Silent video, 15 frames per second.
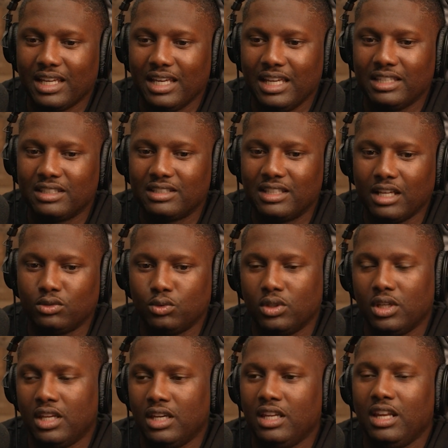that's what
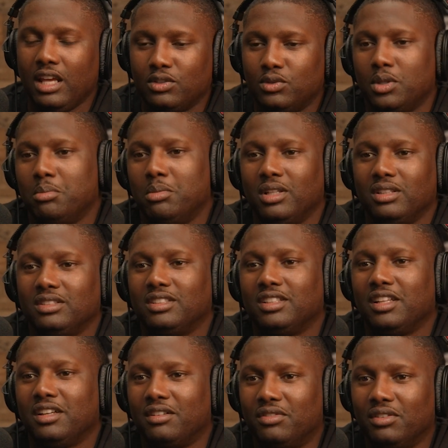the mothers are
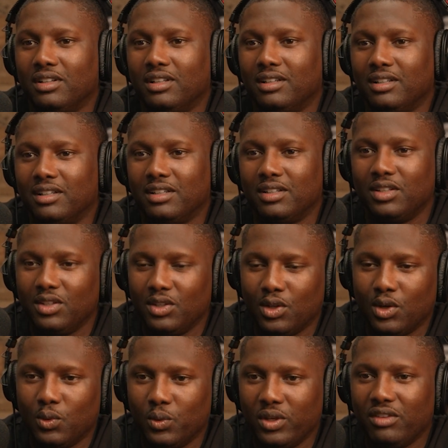there for.
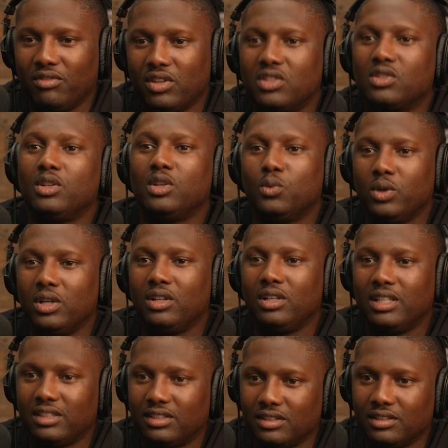We eventually will
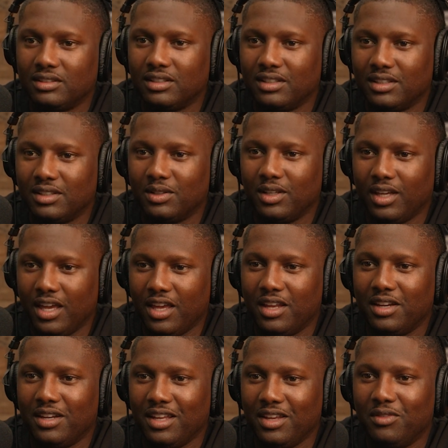listen
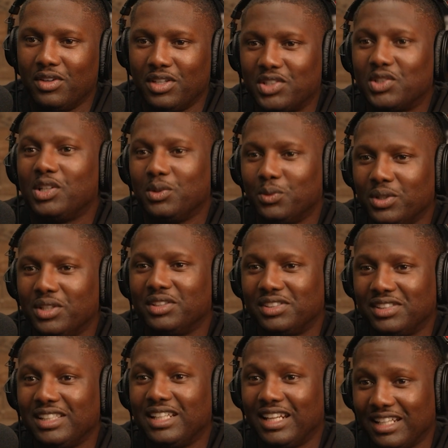and eventually will
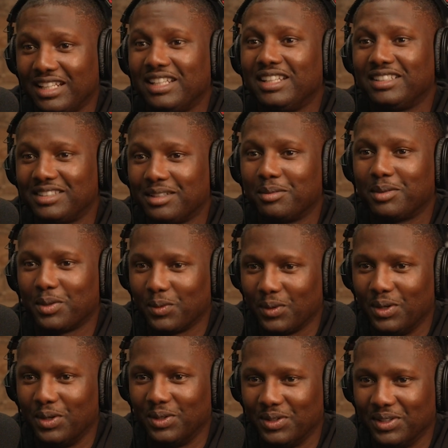see that there is something
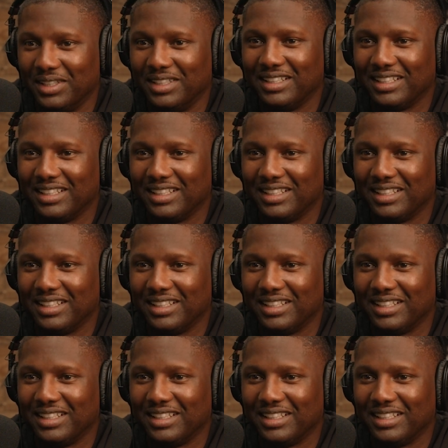wrong.